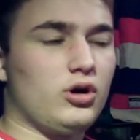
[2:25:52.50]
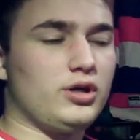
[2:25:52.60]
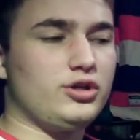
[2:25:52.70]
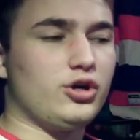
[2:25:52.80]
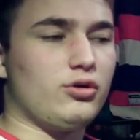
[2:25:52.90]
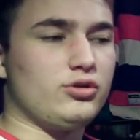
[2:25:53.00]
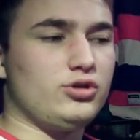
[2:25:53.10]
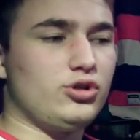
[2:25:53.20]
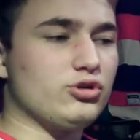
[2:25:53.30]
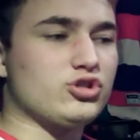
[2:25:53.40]
You know
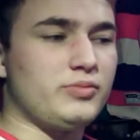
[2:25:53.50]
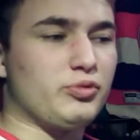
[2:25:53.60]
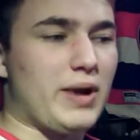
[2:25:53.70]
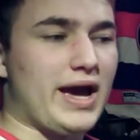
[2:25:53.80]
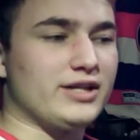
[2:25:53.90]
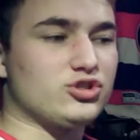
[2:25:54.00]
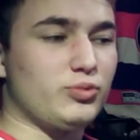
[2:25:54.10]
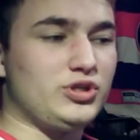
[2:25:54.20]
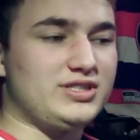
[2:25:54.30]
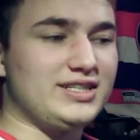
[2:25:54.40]
it's going to be red. So
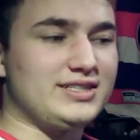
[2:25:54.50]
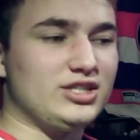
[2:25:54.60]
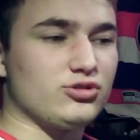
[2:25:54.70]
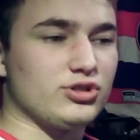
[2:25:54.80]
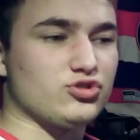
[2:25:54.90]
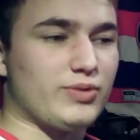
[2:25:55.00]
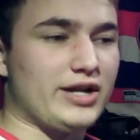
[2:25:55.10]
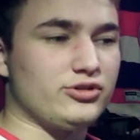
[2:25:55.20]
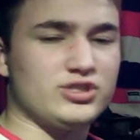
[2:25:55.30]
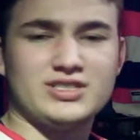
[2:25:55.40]
when you see a teaser and it's red,
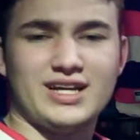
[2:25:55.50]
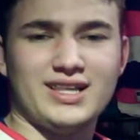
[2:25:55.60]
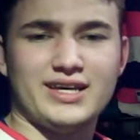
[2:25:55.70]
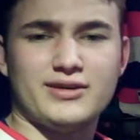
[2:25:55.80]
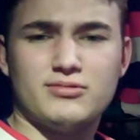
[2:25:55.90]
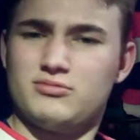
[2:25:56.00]
you're just kind of like,